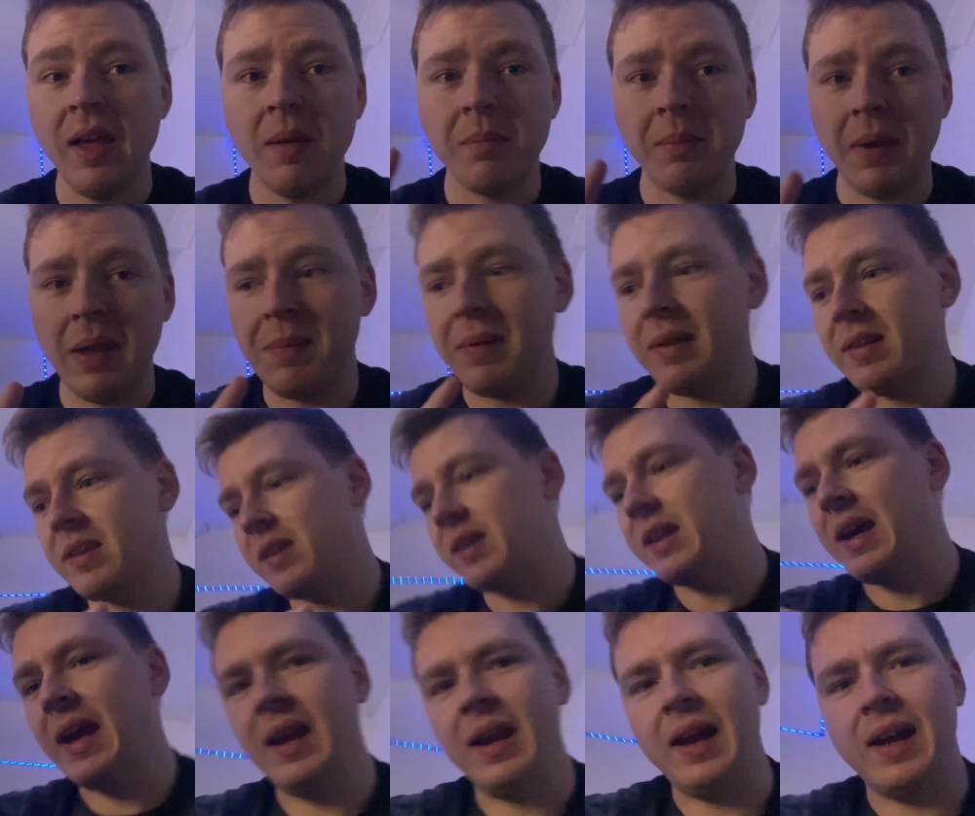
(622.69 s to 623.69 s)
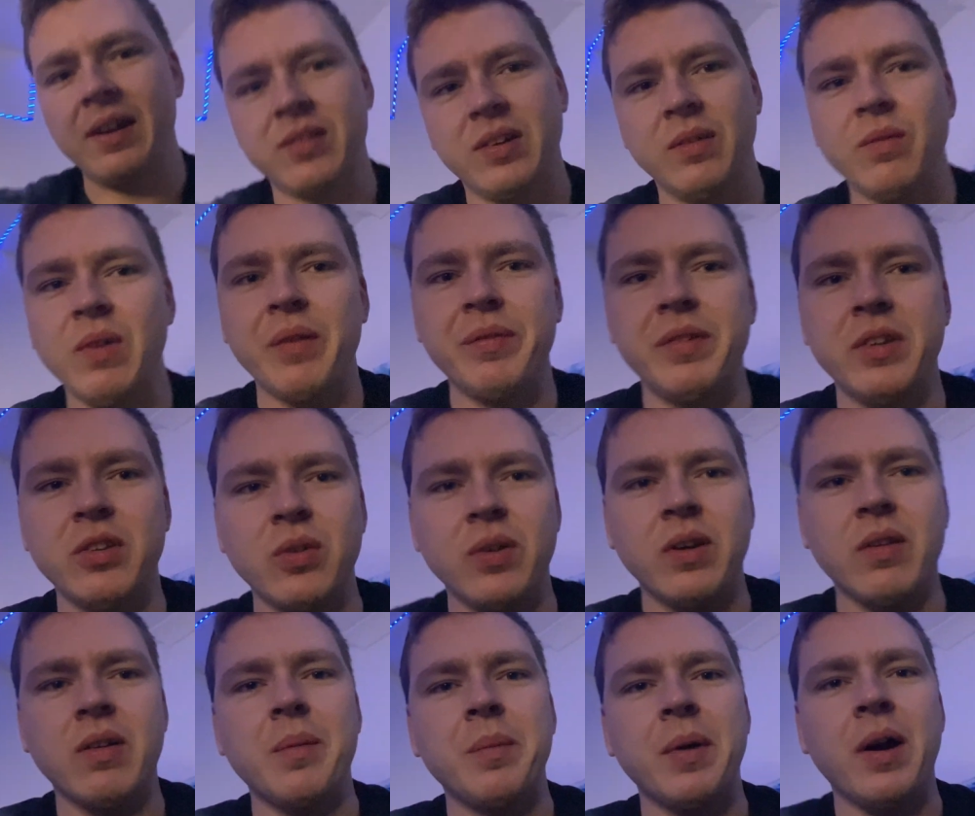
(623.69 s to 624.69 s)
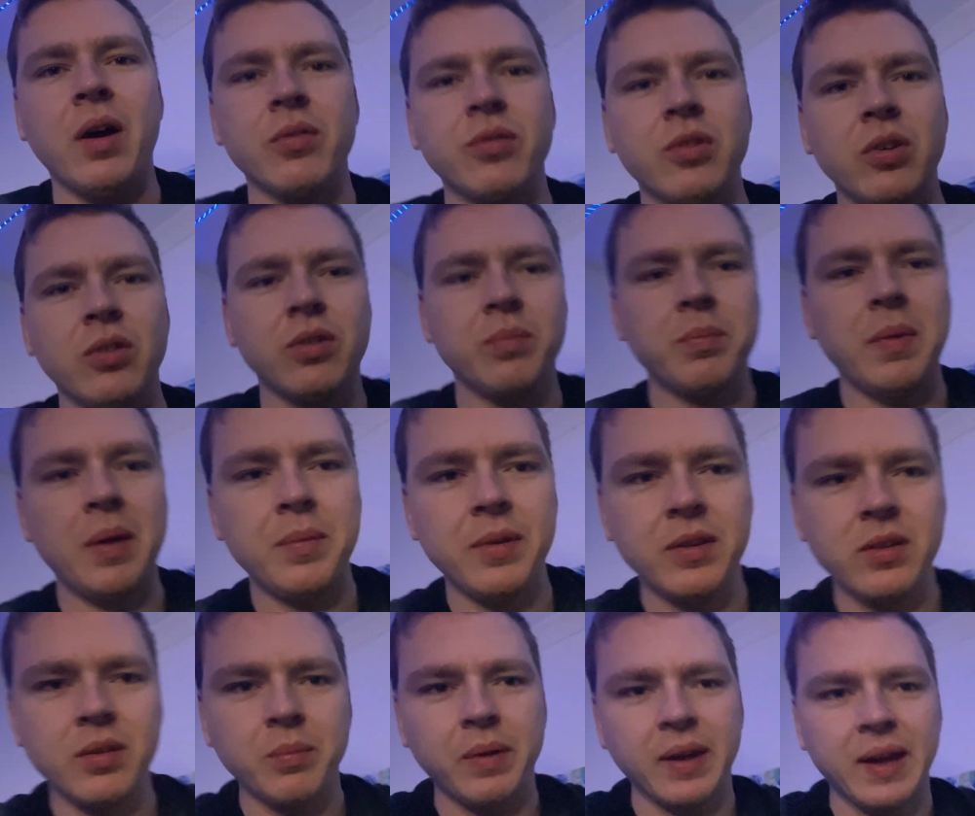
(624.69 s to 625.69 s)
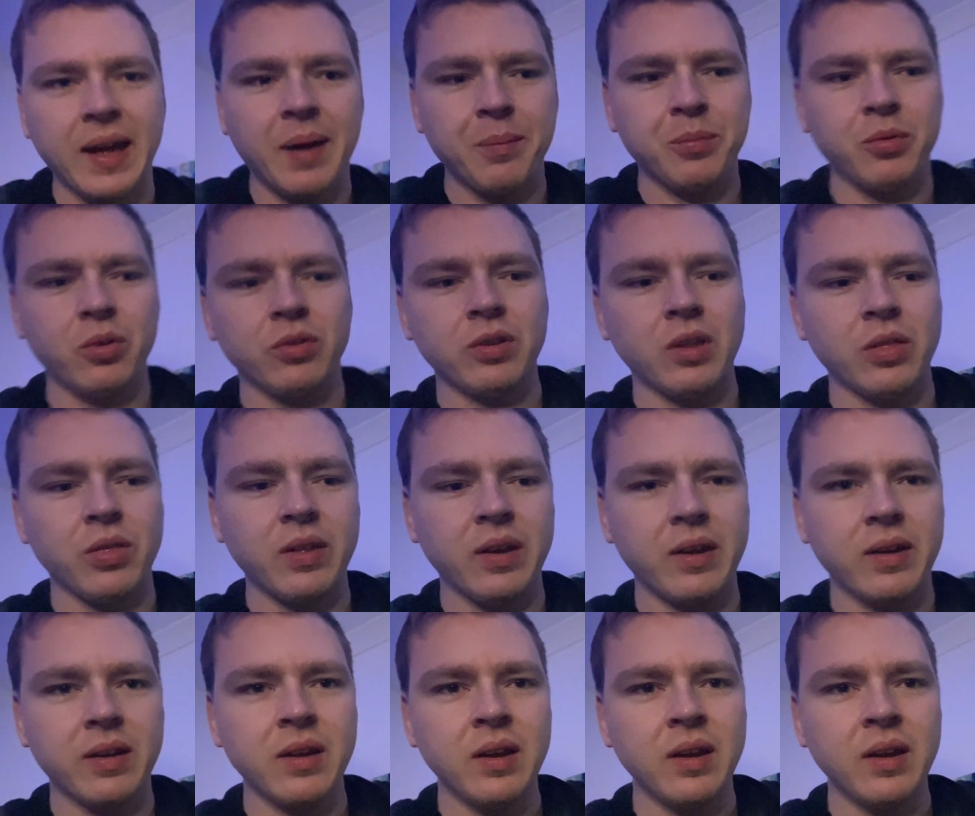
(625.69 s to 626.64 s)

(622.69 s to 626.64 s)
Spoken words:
Maybe today, actually, rather than doing grammar, I'll do maybe some like apps or something.